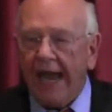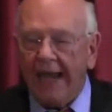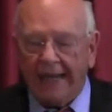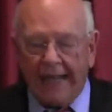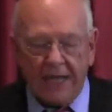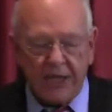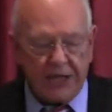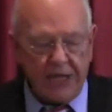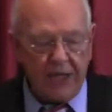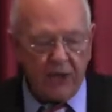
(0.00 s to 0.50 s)

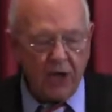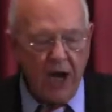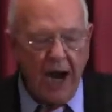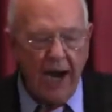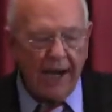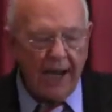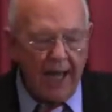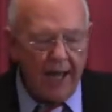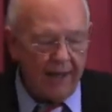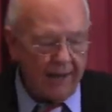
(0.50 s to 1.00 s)
And I said,
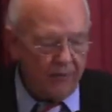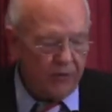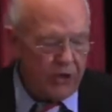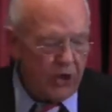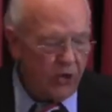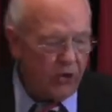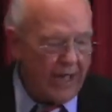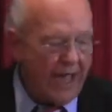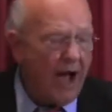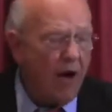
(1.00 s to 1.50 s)
God,
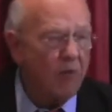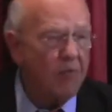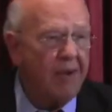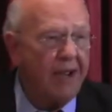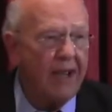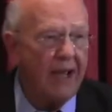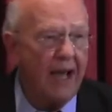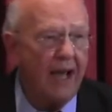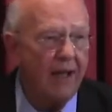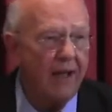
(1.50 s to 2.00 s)
I, you help
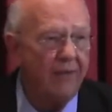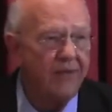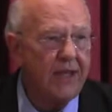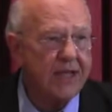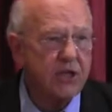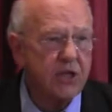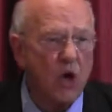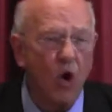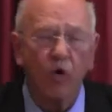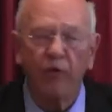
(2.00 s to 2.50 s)
me. I,
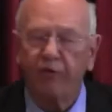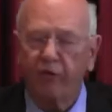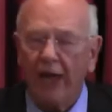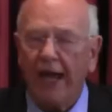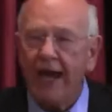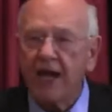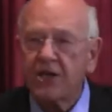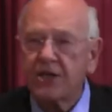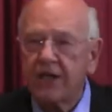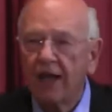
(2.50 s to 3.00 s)
this old
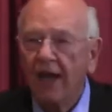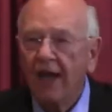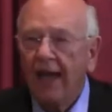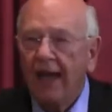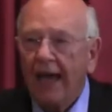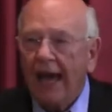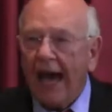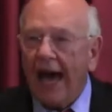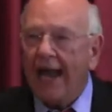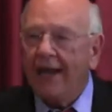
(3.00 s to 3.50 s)
flesh
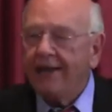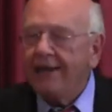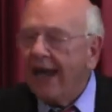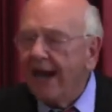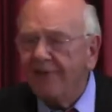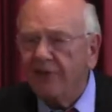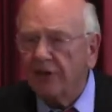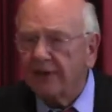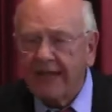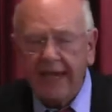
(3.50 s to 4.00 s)
I
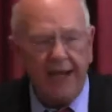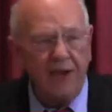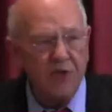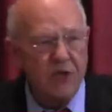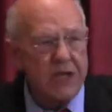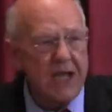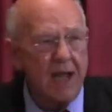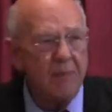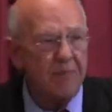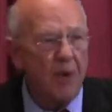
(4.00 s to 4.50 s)
never
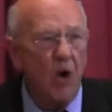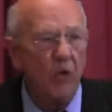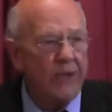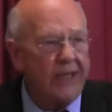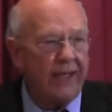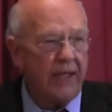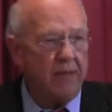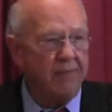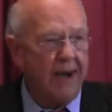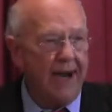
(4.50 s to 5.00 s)
gives up
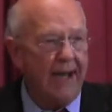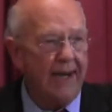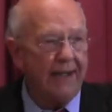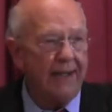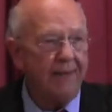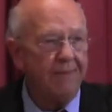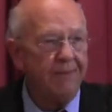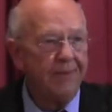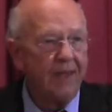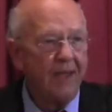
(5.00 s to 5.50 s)
on
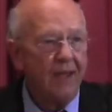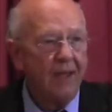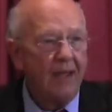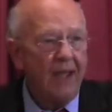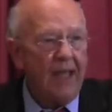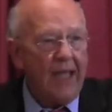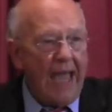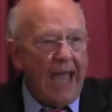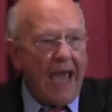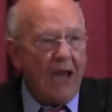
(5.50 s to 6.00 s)
anybody.
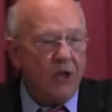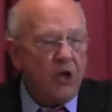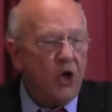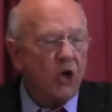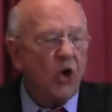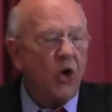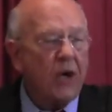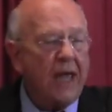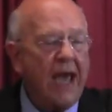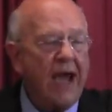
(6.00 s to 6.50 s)
And
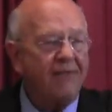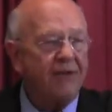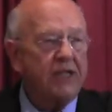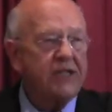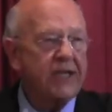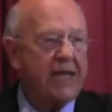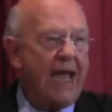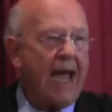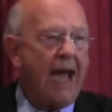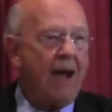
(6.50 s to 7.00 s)
you're going to
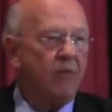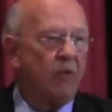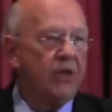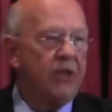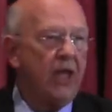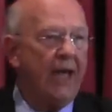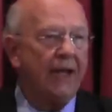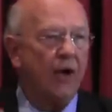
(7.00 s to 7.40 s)
have a time